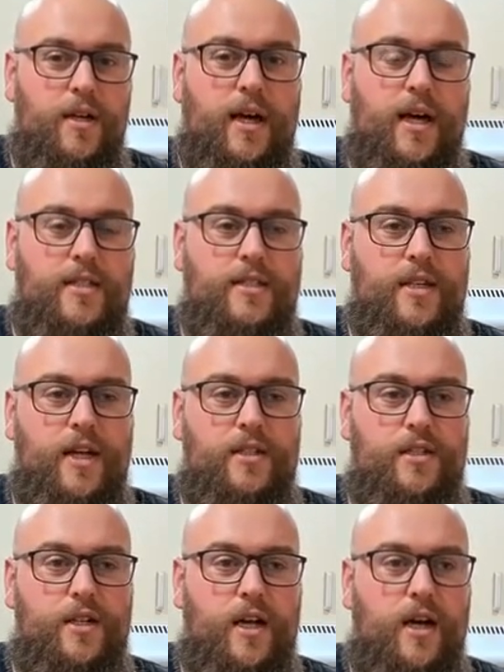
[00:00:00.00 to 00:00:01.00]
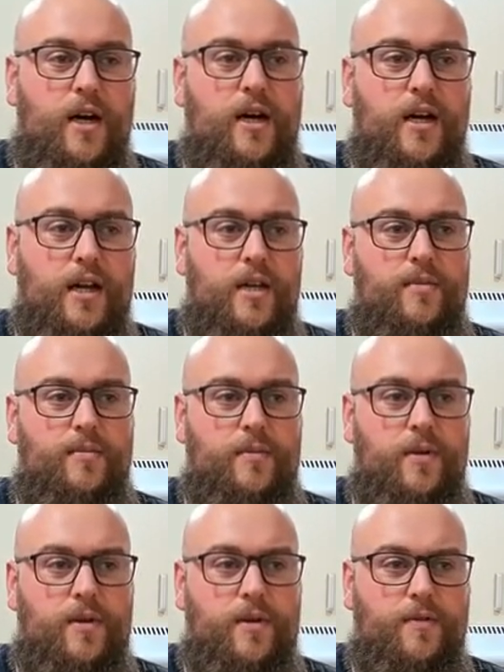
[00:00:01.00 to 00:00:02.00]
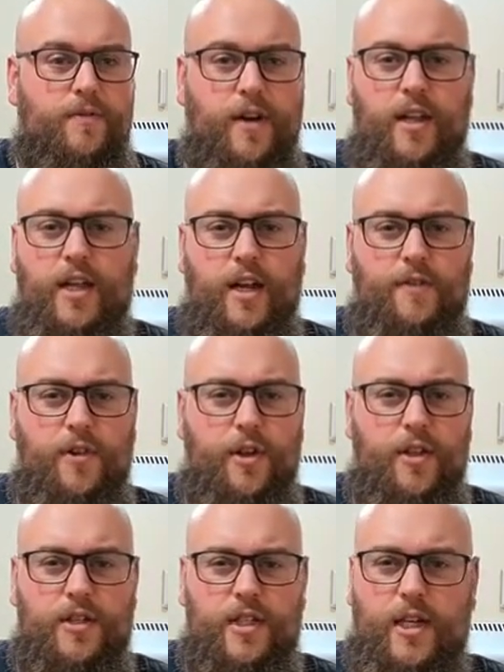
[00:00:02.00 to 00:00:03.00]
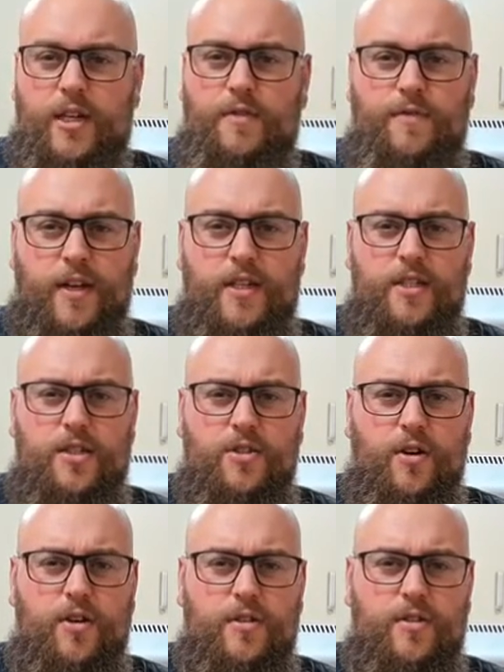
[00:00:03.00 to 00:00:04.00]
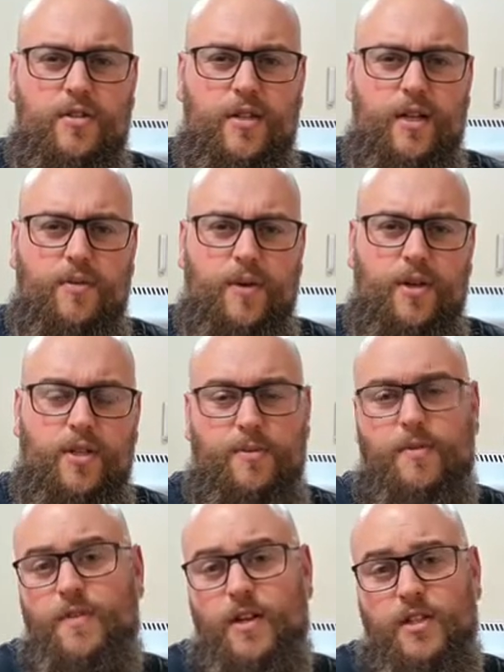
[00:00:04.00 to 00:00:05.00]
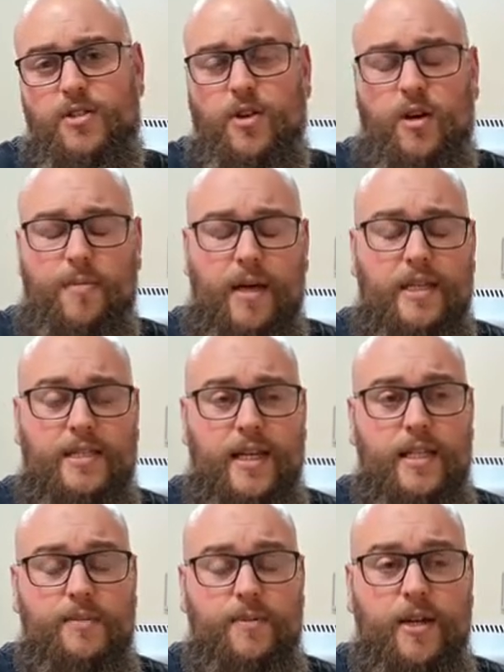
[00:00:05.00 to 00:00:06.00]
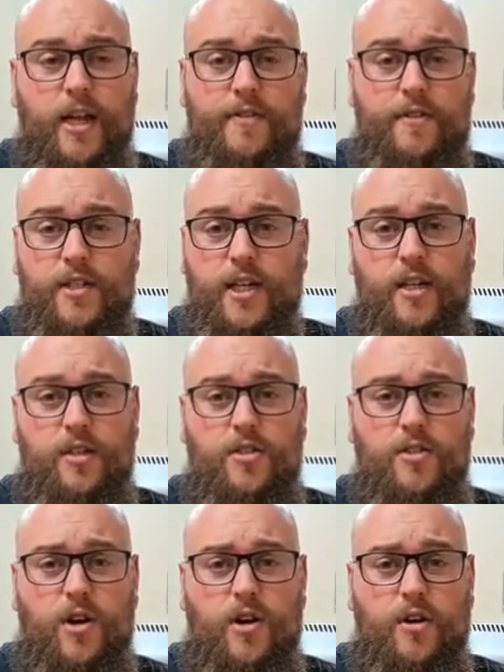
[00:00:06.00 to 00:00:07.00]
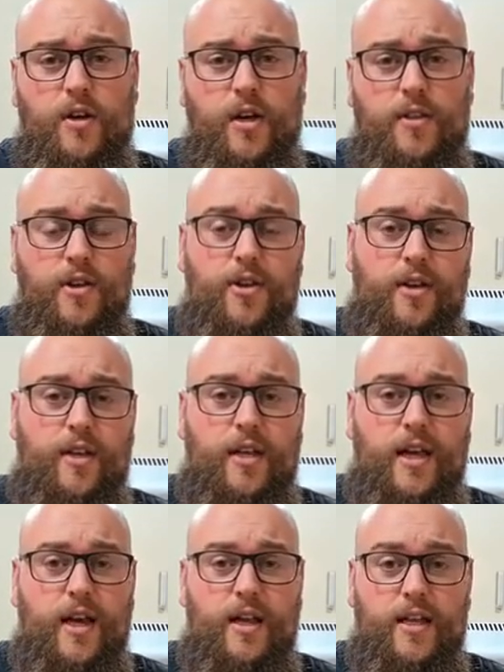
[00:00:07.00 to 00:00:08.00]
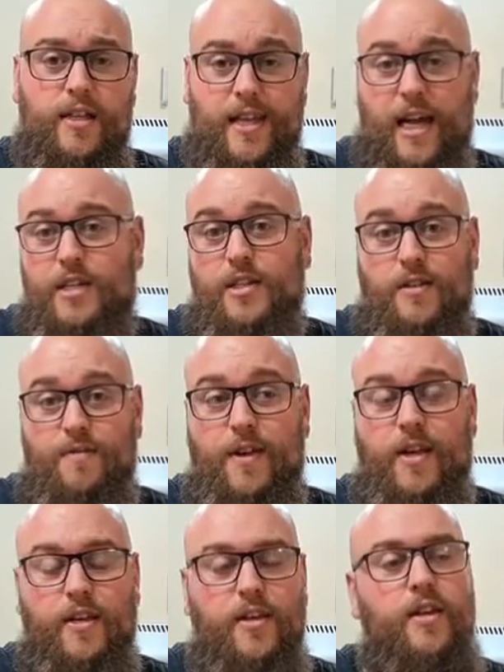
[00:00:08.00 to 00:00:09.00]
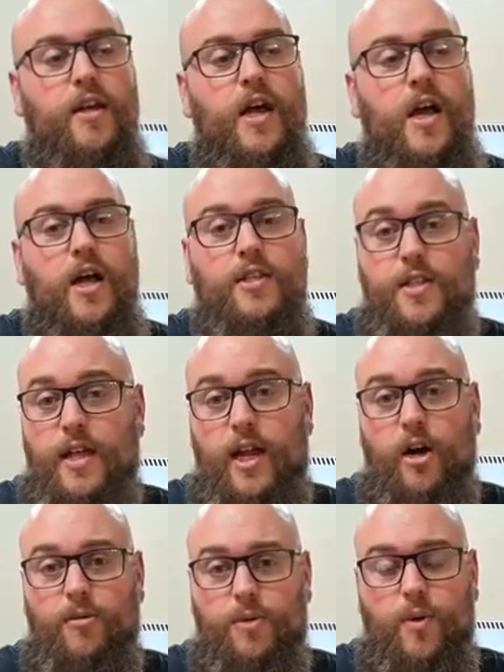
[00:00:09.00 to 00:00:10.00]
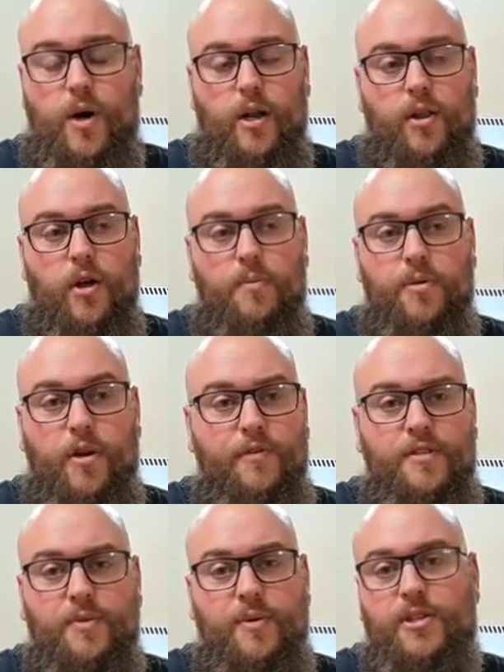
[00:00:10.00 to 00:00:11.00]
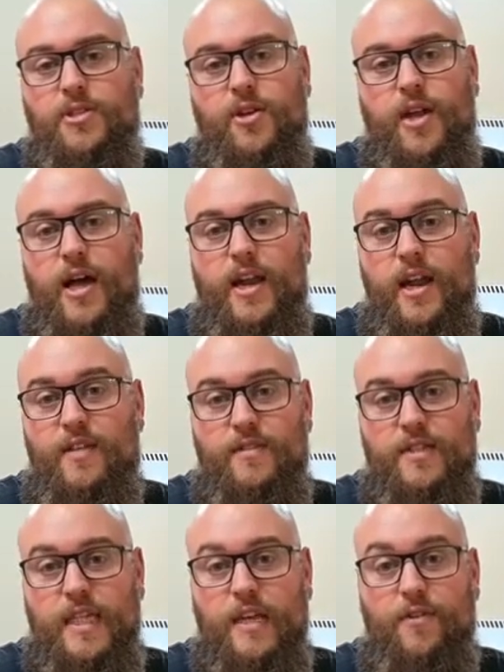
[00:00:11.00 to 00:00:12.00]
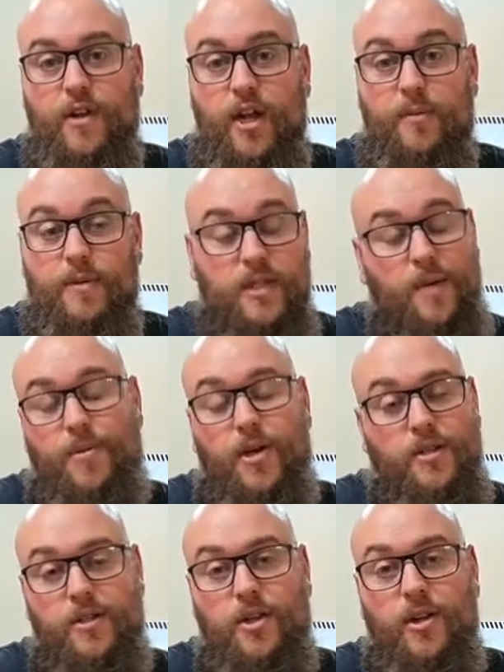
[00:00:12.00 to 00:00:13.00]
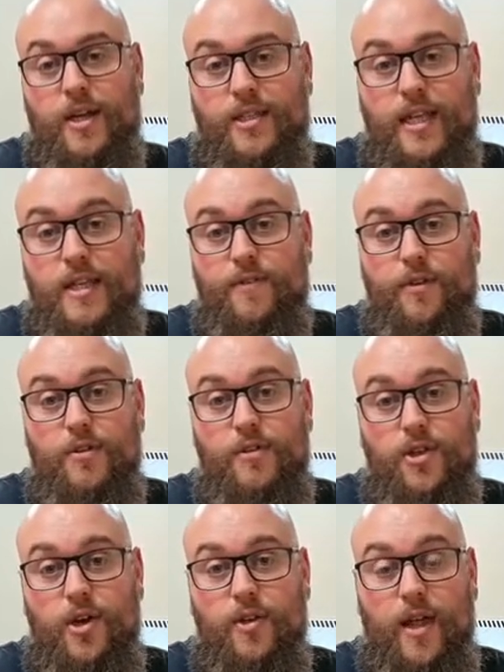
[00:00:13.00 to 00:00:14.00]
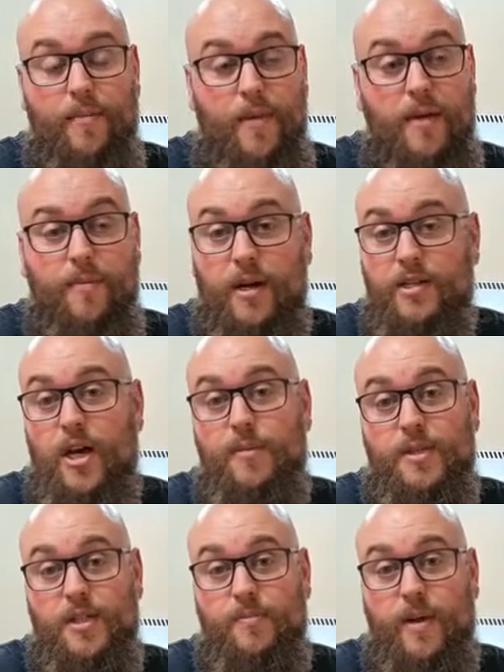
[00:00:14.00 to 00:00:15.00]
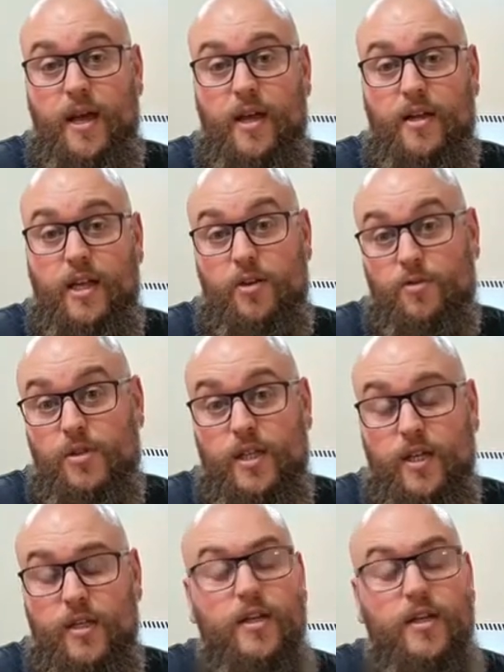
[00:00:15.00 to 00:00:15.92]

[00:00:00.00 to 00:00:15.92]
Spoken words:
as such. And funnily enough, a lot of the chicken and veggie stocks that we use, veggie stock makes sense, but even chicken stock that you can get is actually vegan. So that helps quite a lot, but obviously we just don't add any of the seafood elements. I personally don't like seafood, so that made my time in Japan interesting.